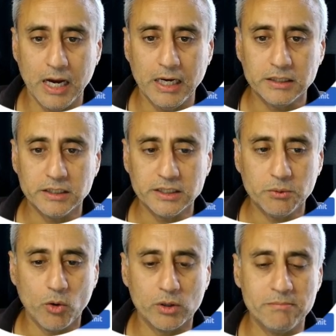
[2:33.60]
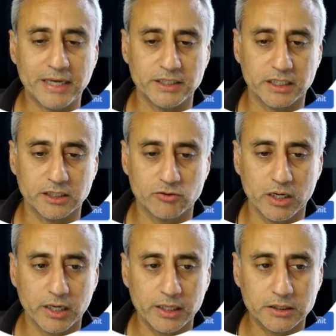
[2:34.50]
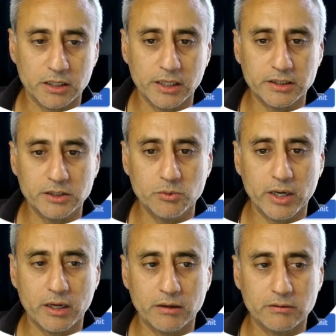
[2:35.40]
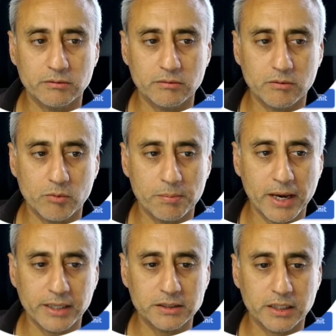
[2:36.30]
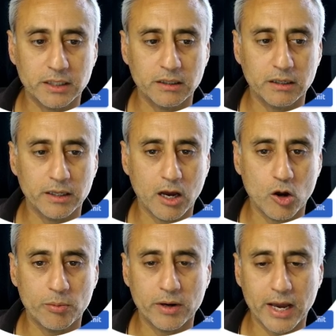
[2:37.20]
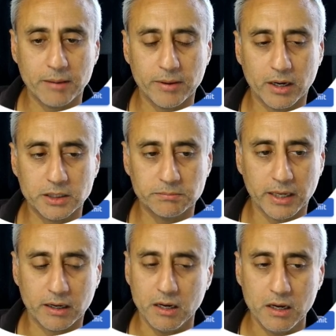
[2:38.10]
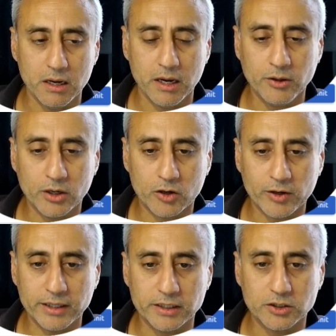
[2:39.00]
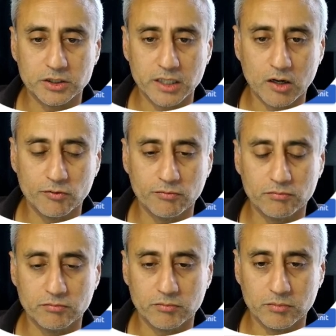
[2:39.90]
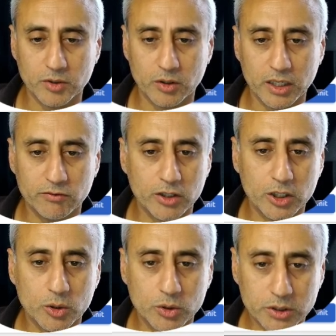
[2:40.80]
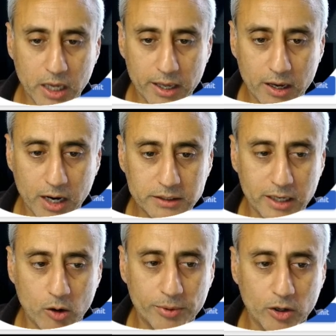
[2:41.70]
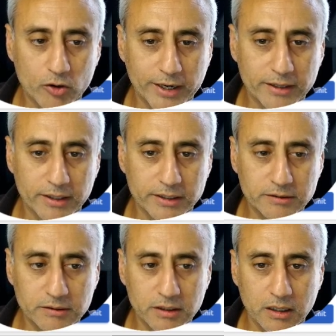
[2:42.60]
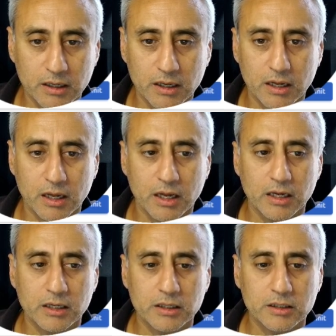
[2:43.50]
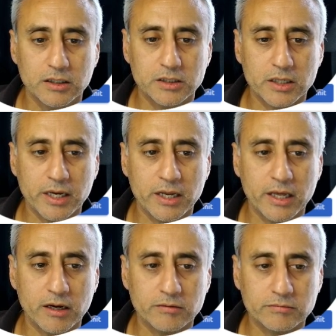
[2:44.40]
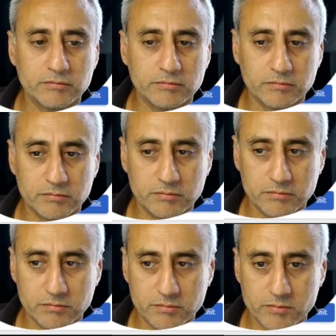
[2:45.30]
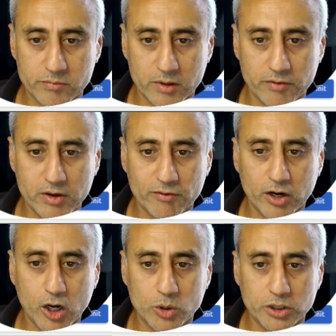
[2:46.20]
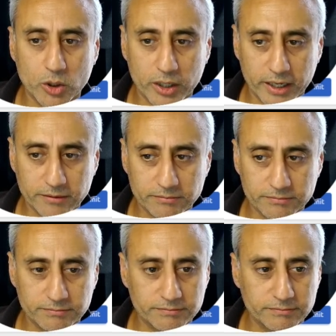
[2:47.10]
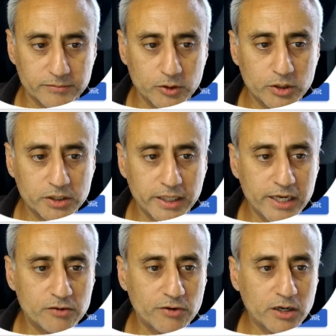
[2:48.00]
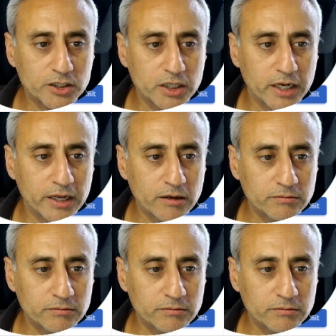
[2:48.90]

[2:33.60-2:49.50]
So this is where all the magic is really. So this is where we paste in the OpenAPI spec. And you can create these yourself. You can even use AI to help you create these. So in here, if you have a closer look at it, you can see each function in here